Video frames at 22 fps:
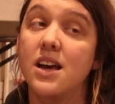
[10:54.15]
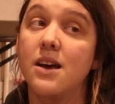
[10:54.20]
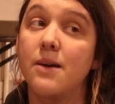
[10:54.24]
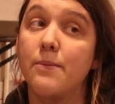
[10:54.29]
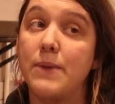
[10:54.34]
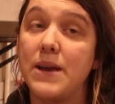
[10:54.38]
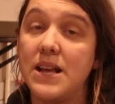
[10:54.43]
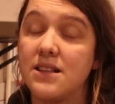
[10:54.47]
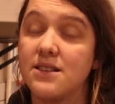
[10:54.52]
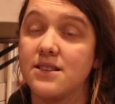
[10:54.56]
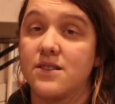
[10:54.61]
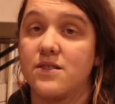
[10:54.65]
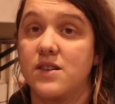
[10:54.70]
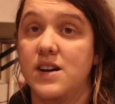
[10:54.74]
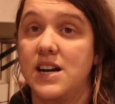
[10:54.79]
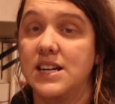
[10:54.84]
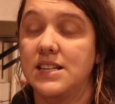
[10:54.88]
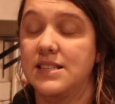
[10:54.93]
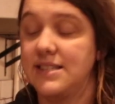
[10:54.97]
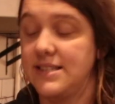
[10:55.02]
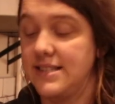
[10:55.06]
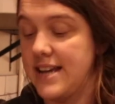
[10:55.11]
pizza
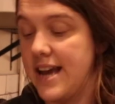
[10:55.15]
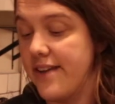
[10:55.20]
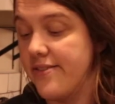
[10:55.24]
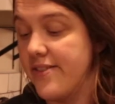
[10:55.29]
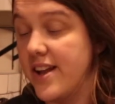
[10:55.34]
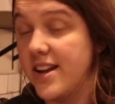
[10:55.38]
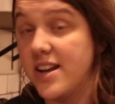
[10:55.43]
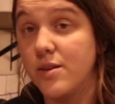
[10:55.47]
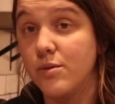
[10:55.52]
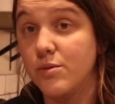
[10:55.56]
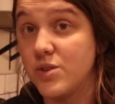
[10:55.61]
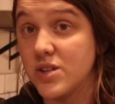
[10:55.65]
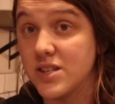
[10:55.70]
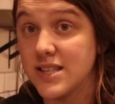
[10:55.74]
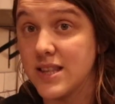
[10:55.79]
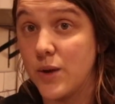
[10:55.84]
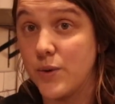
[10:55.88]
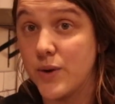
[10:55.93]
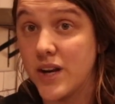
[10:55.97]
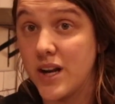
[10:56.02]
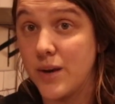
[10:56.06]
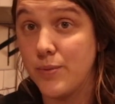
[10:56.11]
crust, and then you just
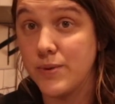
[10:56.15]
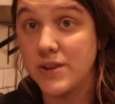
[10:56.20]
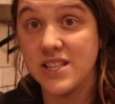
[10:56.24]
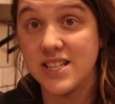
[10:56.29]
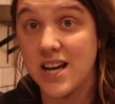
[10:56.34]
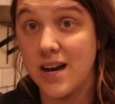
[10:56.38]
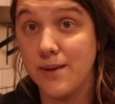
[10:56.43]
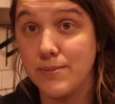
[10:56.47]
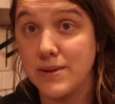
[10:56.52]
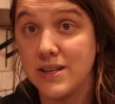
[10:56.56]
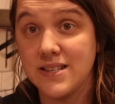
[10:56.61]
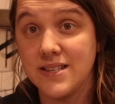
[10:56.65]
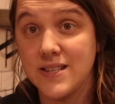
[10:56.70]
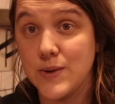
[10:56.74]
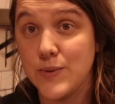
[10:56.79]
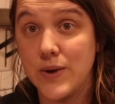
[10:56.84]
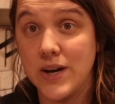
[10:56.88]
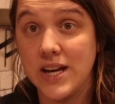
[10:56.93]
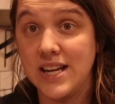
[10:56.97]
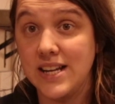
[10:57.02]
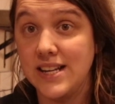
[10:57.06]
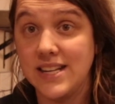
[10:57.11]
load it up with the toppings you
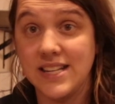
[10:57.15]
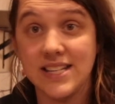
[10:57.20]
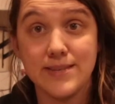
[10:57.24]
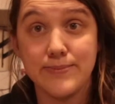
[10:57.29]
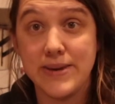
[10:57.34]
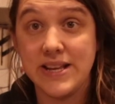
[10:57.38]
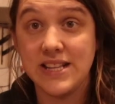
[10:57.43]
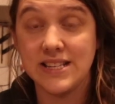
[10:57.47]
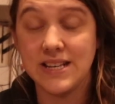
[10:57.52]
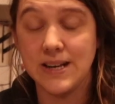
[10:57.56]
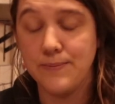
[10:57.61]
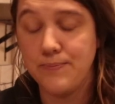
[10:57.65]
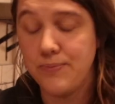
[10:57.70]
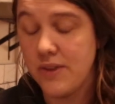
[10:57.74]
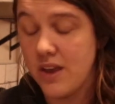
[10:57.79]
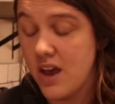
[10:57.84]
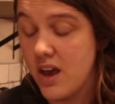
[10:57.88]
want, and it's pizza.